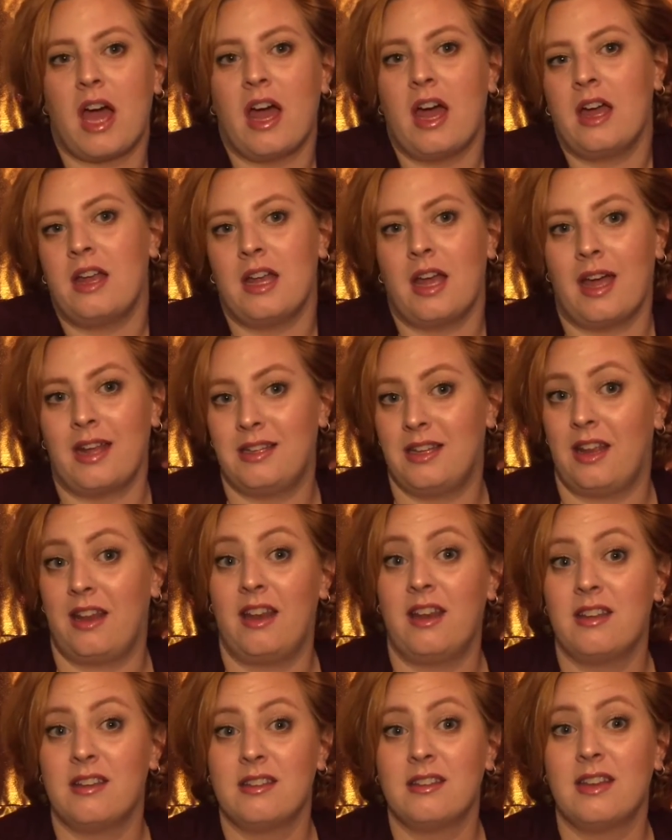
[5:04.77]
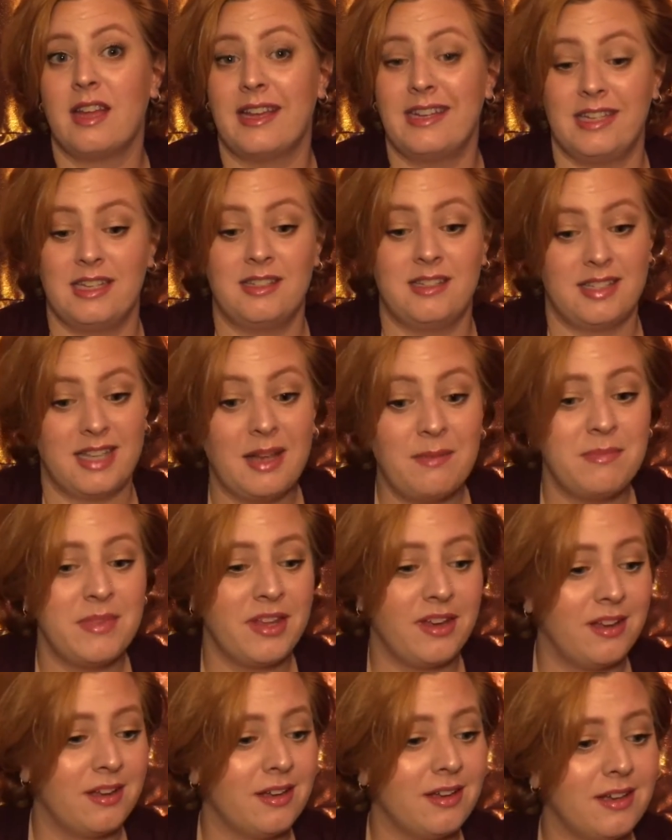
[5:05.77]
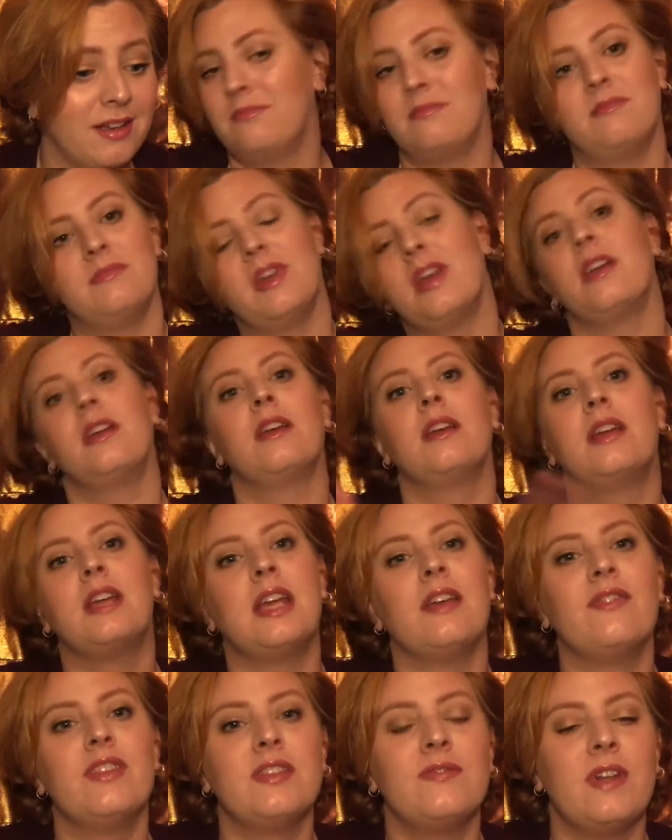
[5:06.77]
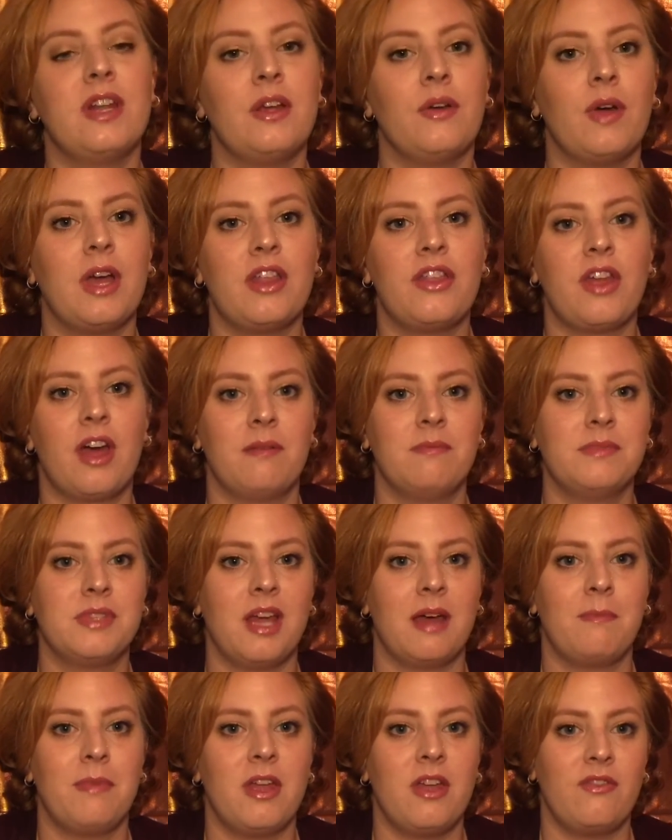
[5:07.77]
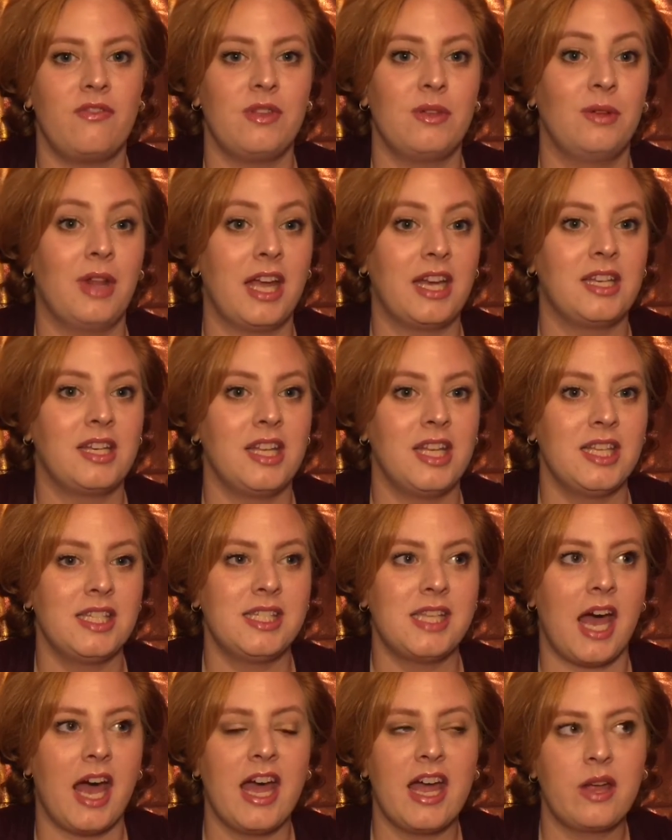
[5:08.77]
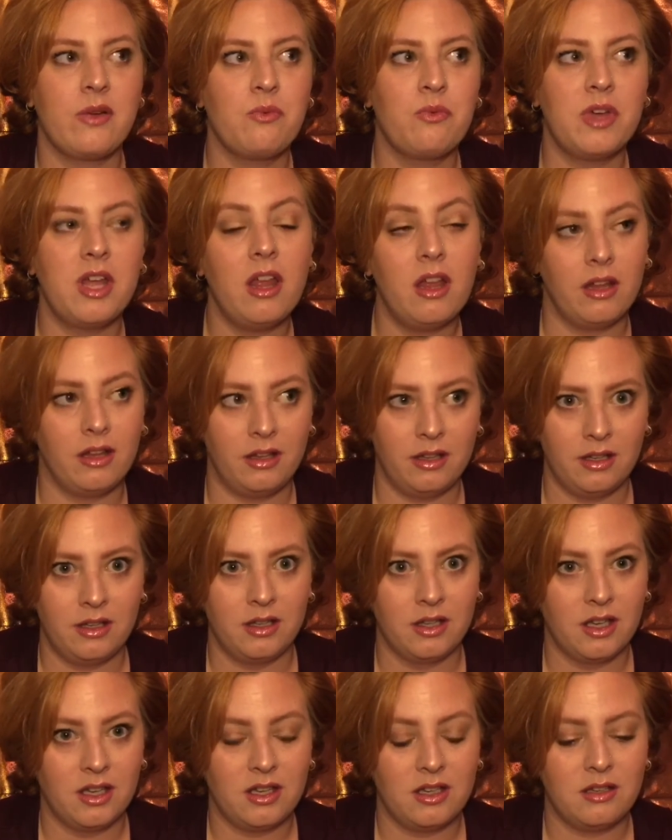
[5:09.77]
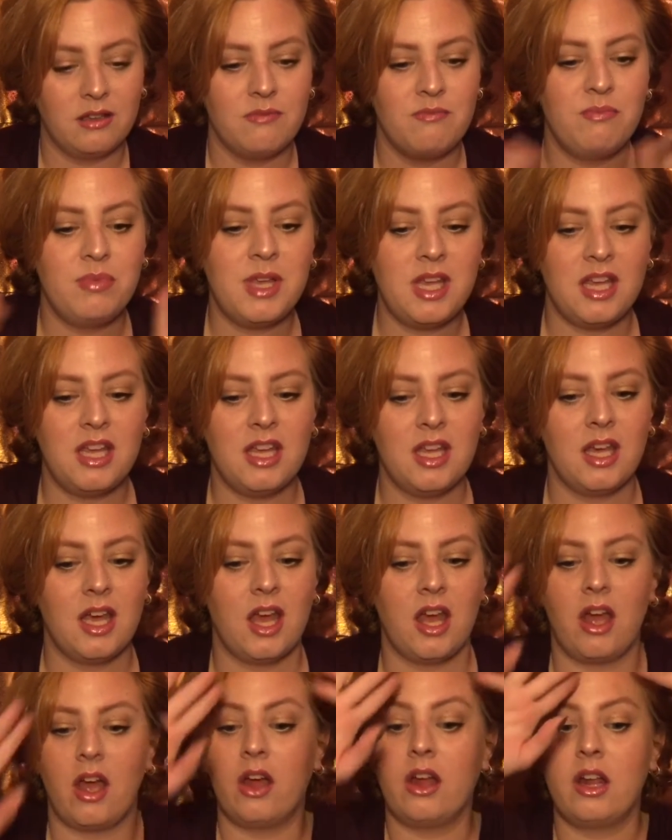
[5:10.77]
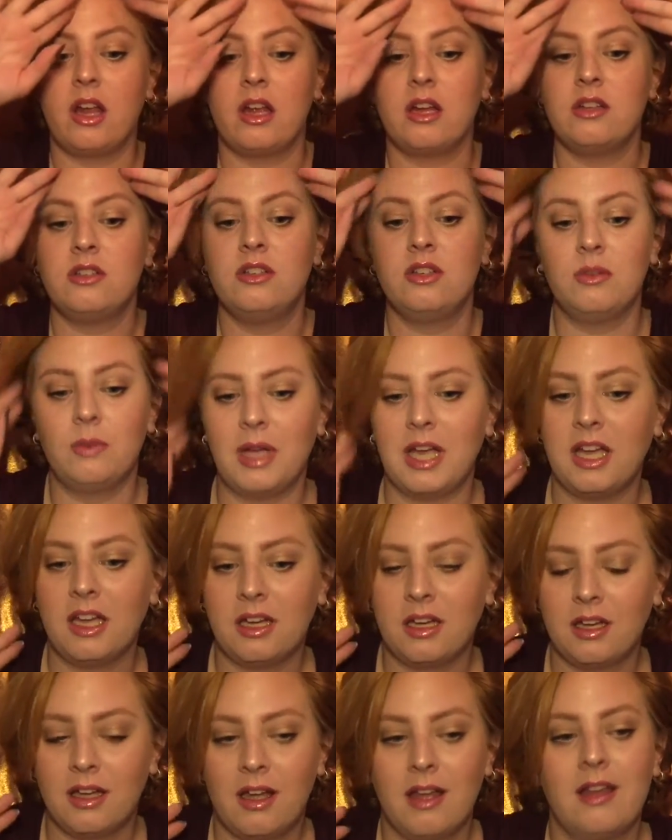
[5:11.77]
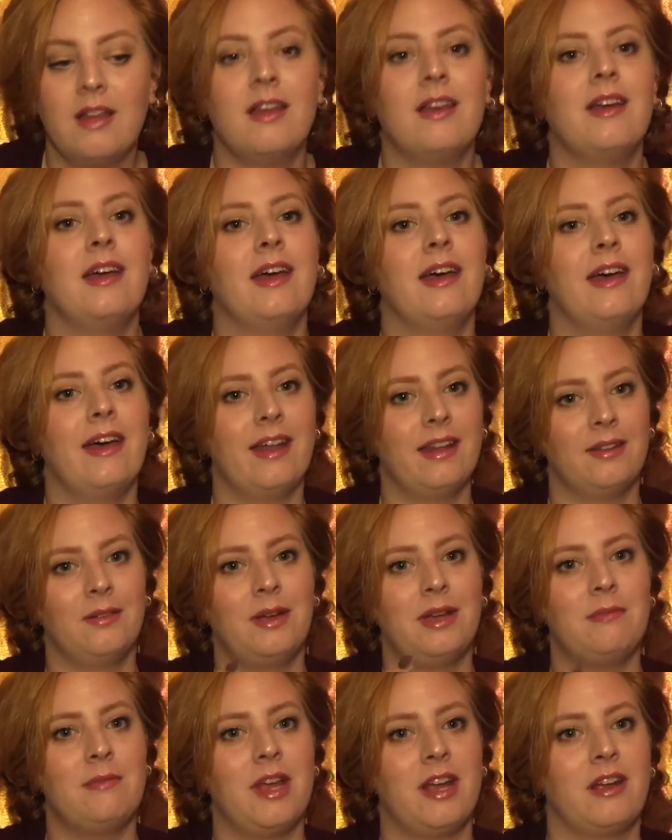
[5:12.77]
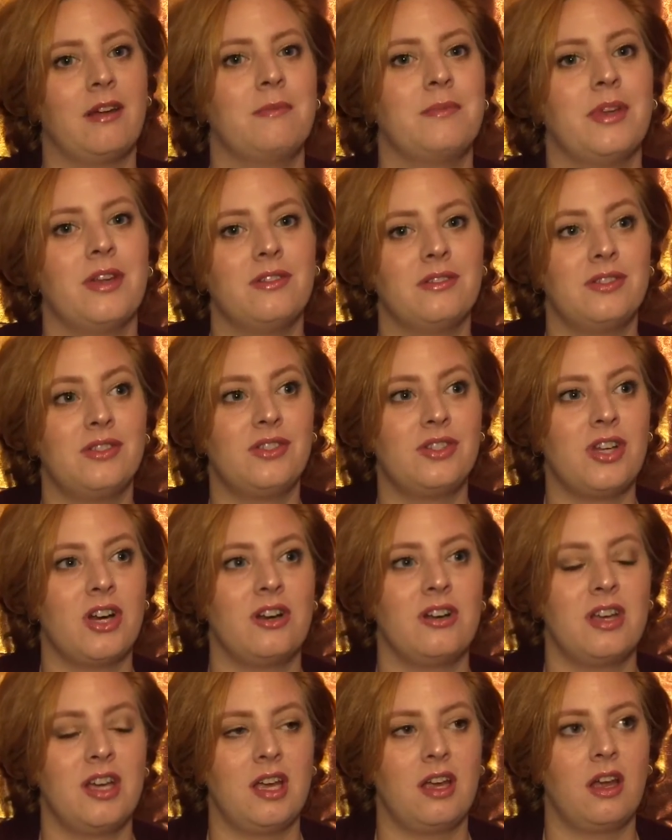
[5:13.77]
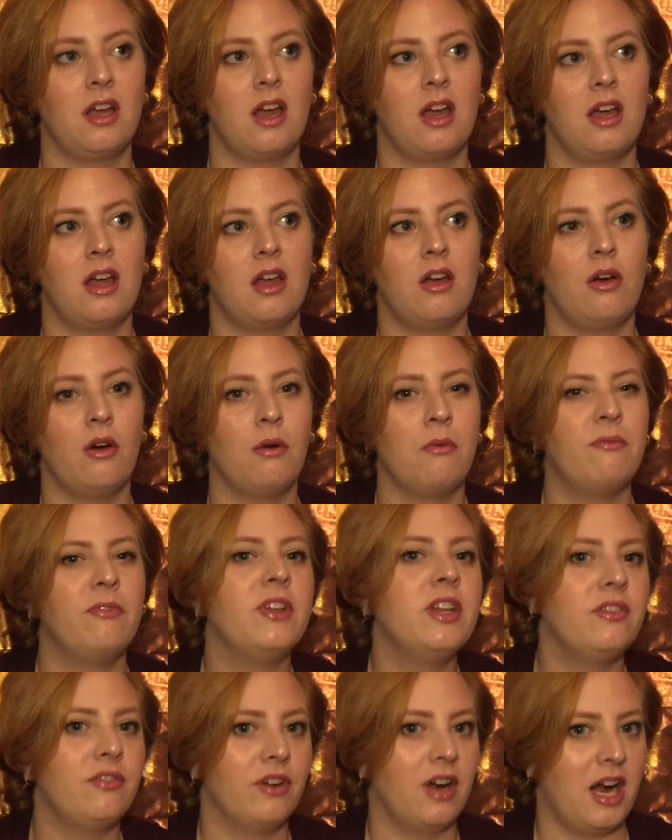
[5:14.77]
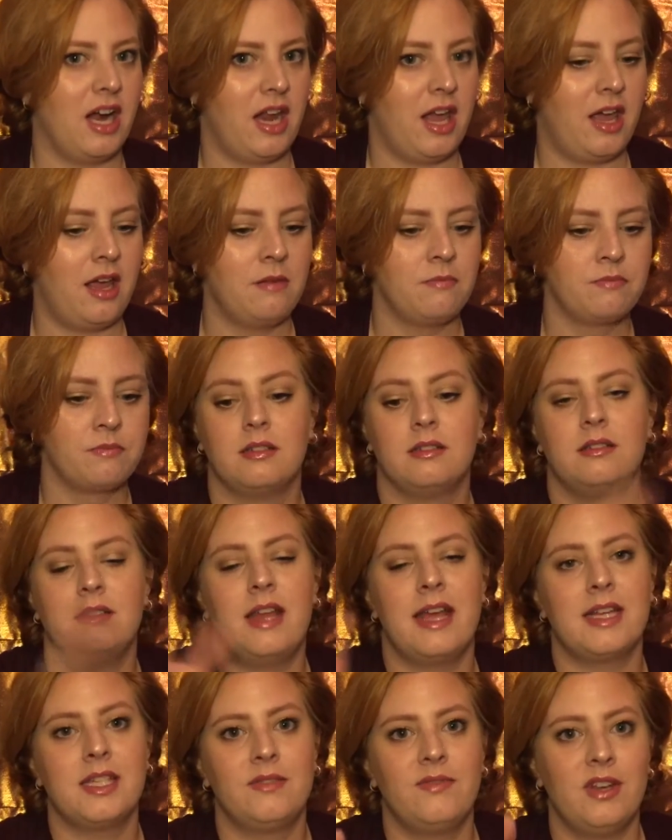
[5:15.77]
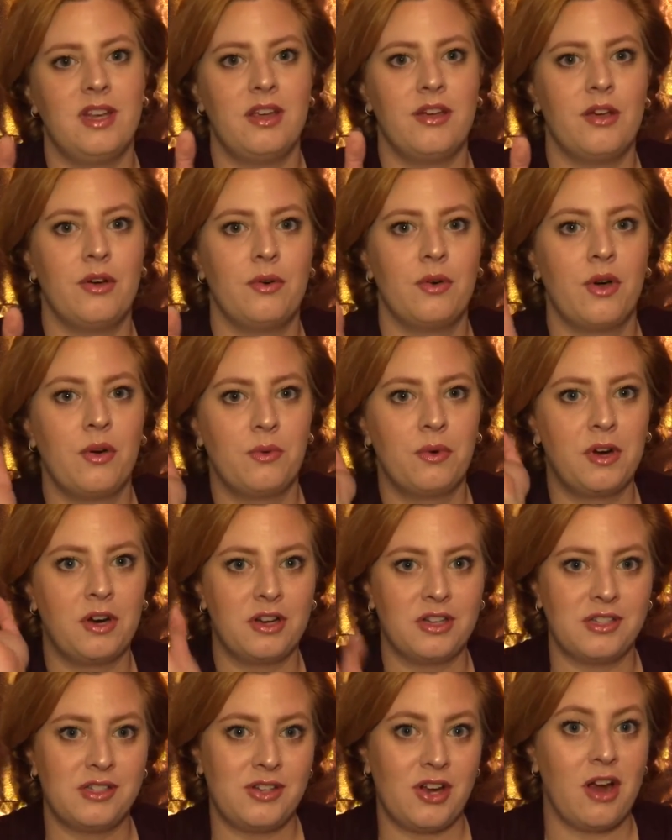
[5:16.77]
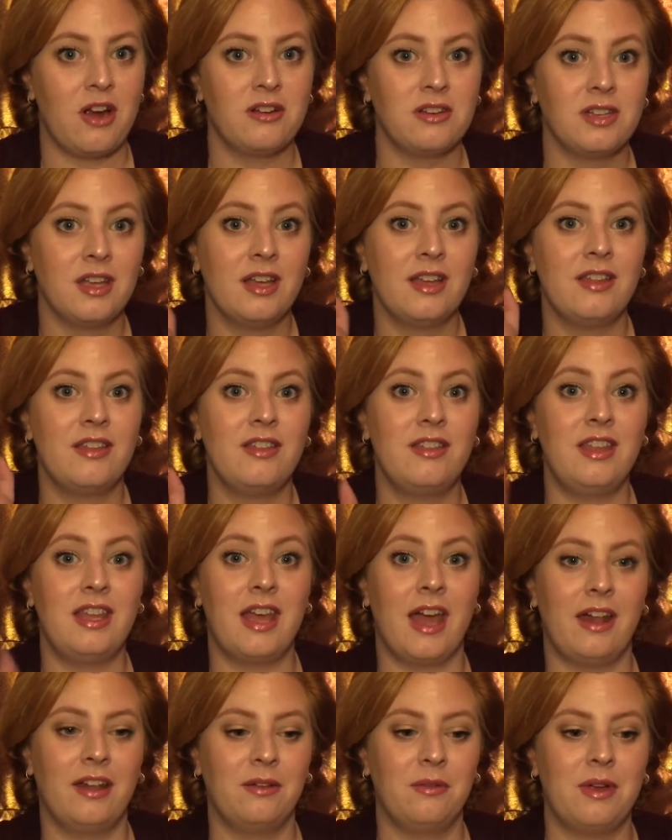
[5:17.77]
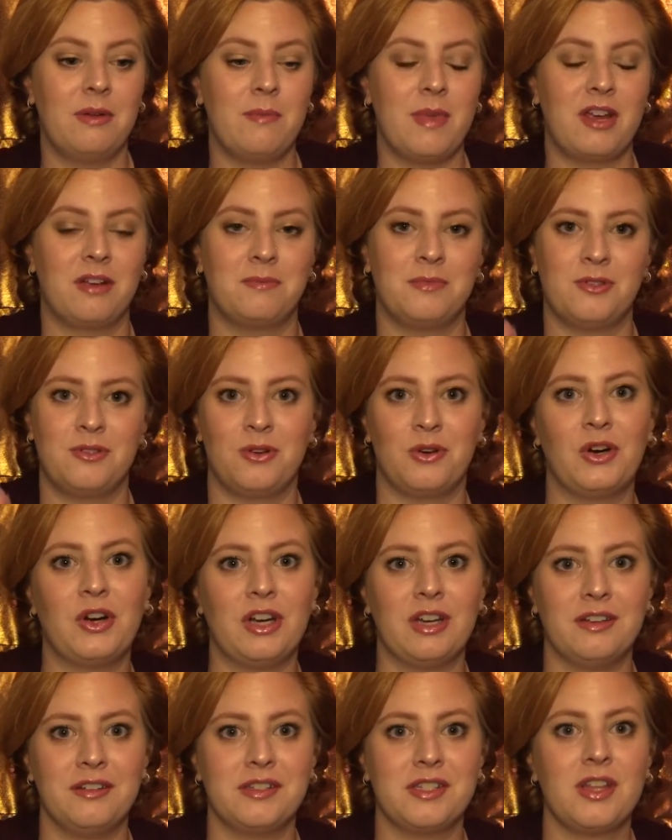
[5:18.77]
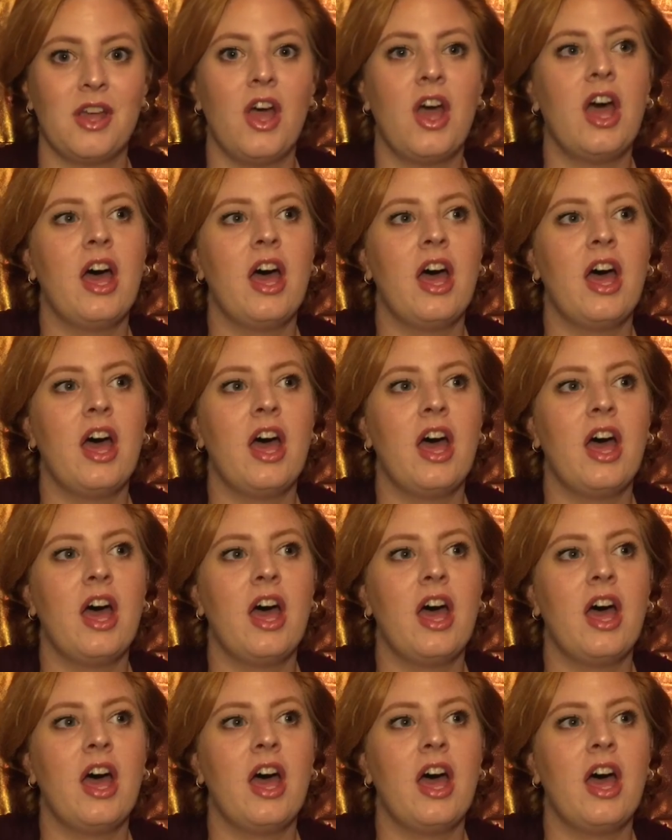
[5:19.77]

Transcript: I did it. I did something. Give this video a thumbs up if you liked this. I will be doing Halloween makeup starting hopefully Friday. Next video, we're going to start the Halloween makeup tutorials.